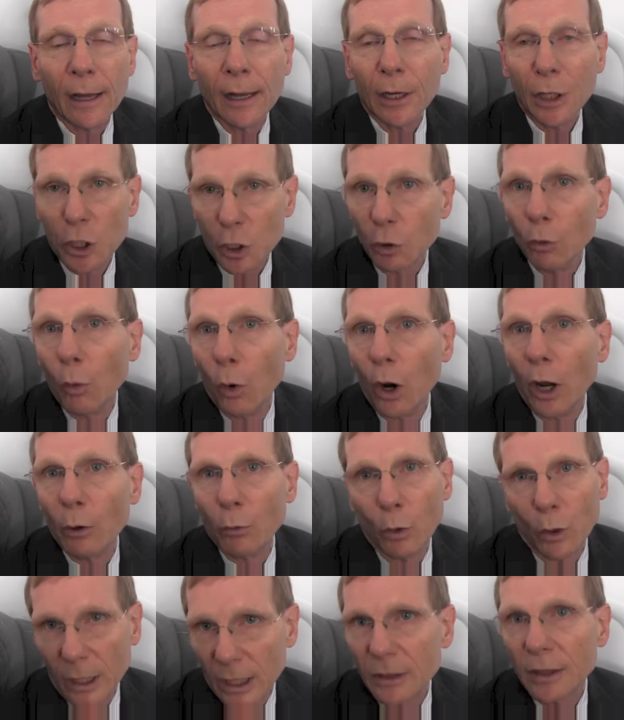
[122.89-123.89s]
uh,
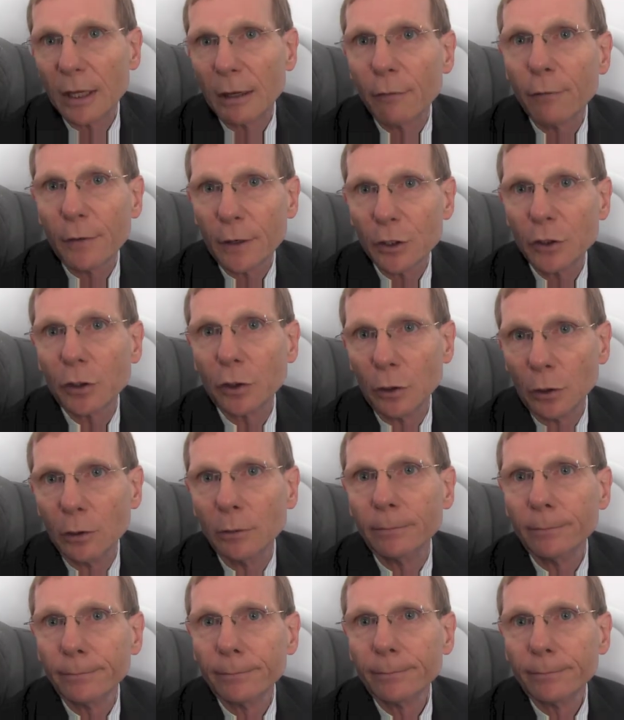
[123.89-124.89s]
Q1 we'll get the
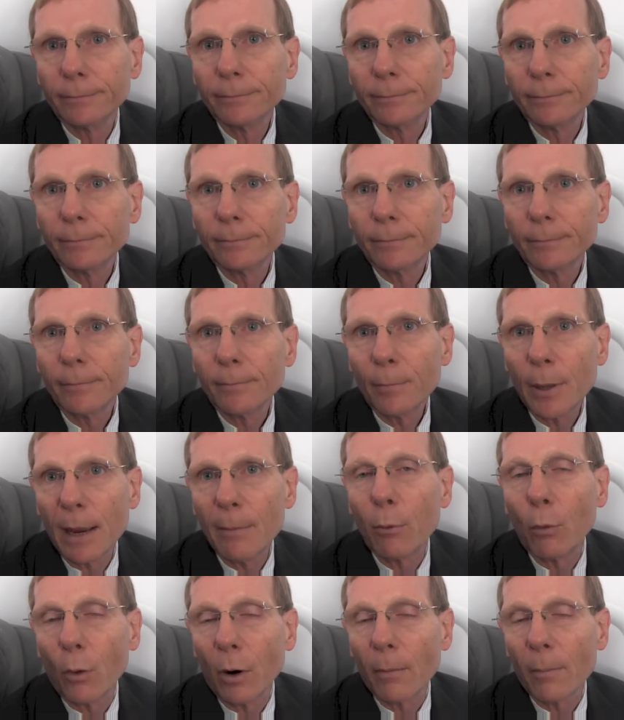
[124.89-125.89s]
official
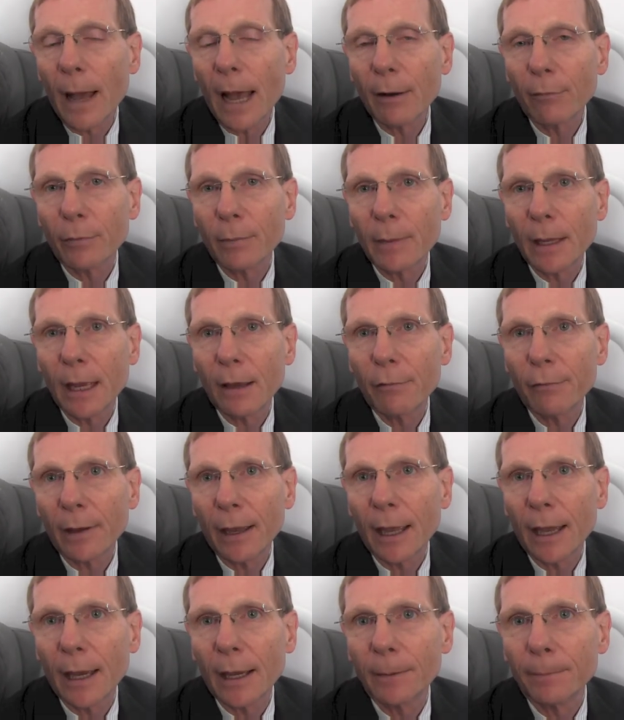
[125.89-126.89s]
paperwork back from the
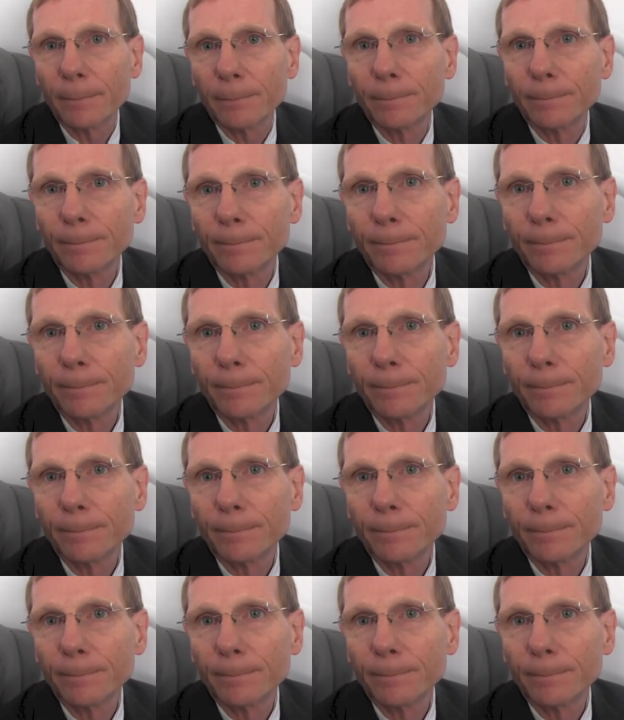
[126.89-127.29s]
FAA.